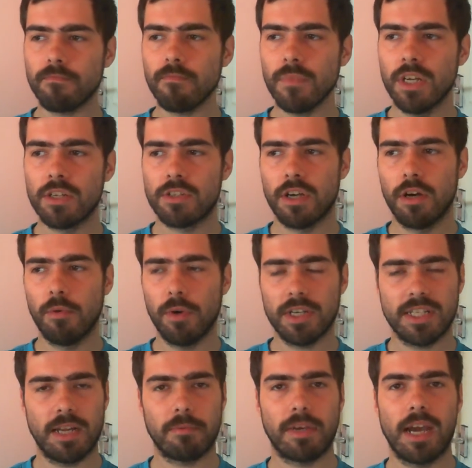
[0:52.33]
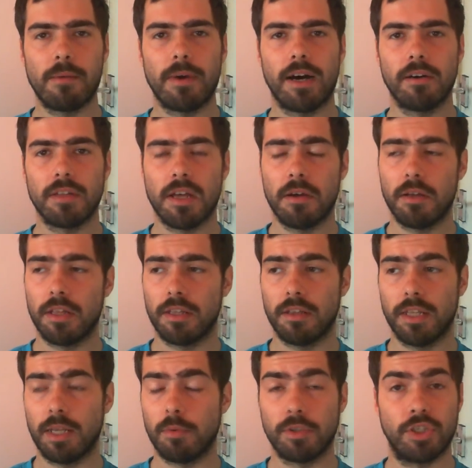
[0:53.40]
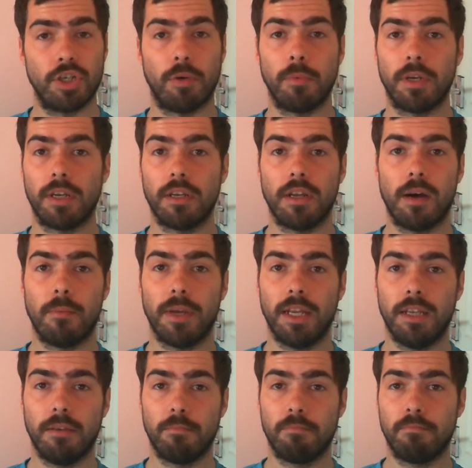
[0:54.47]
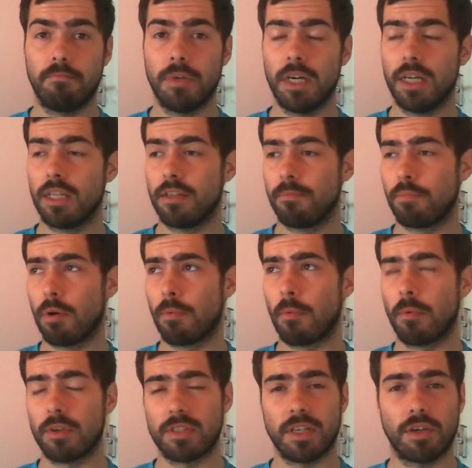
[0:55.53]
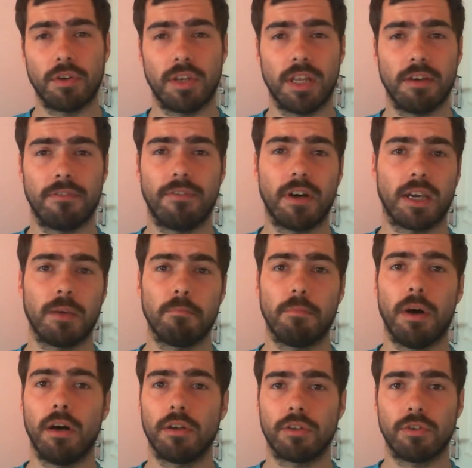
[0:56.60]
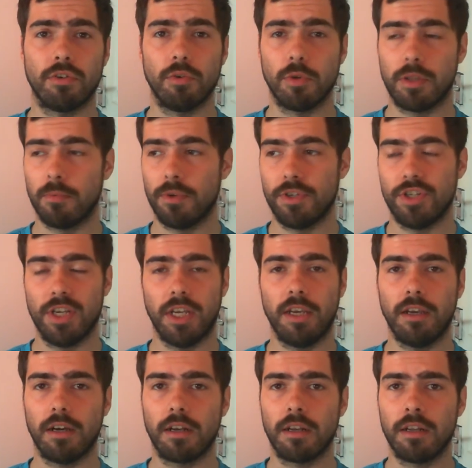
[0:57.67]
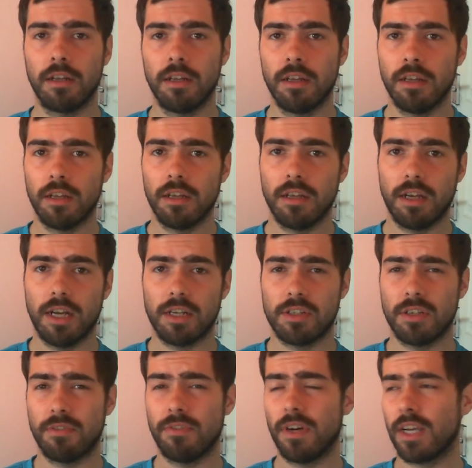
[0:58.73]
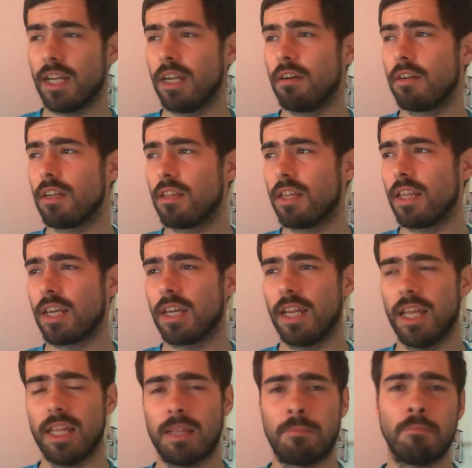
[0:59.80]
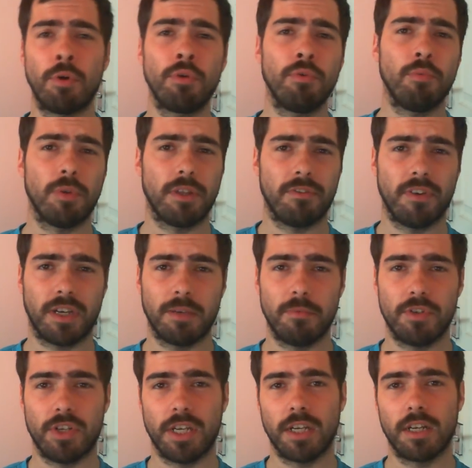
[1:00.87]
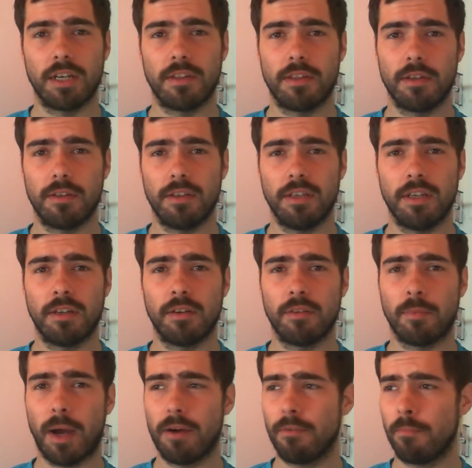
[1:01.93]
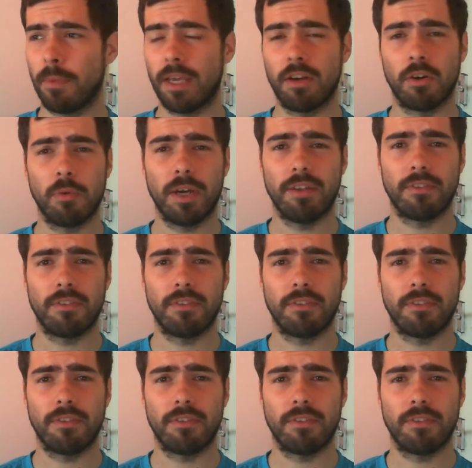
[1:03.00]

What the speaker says: So West Ham came out, they were dominant. I mean, but the problem was they couldn't hit a fucking barn door with a machine gun. Actually, fucking hell, I don't think they could hit the moon with a fucking machine gun about a metre away from